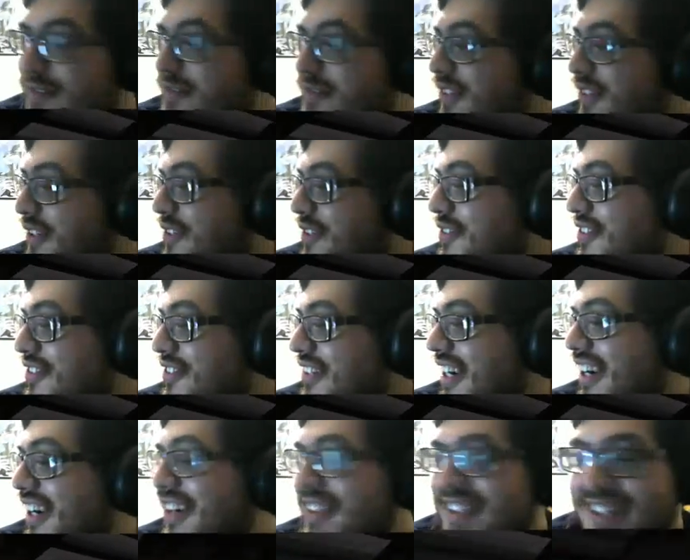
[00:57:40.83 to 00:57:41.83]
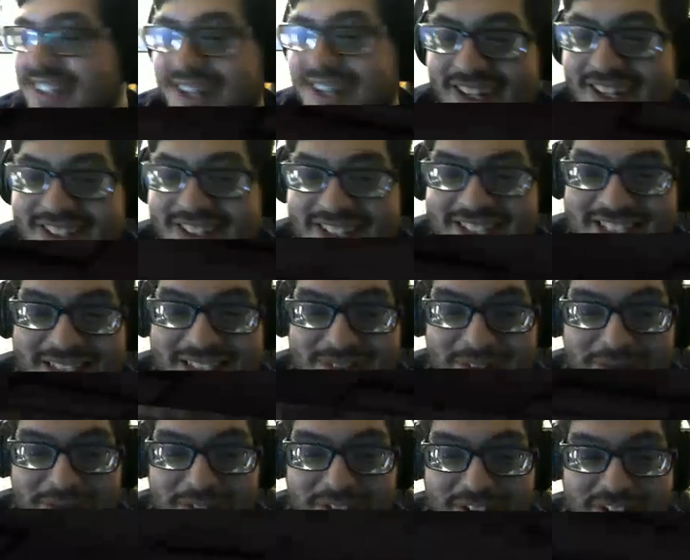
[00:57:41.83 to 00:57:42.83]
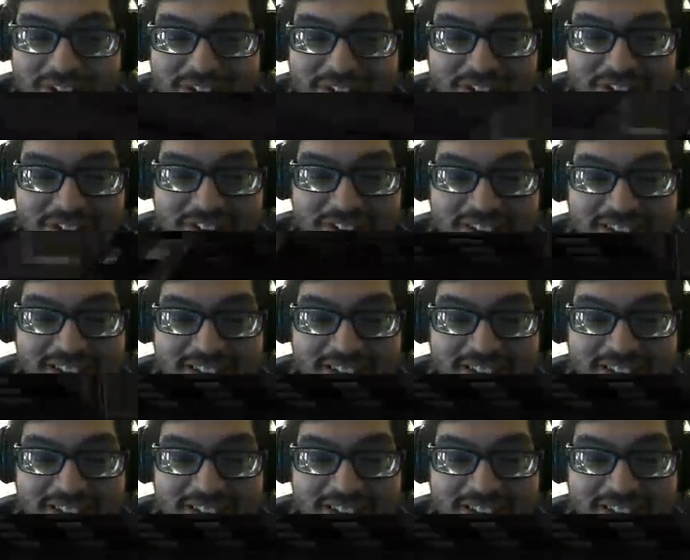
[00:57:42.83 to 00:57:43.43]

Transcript: Oh god, that's even worse.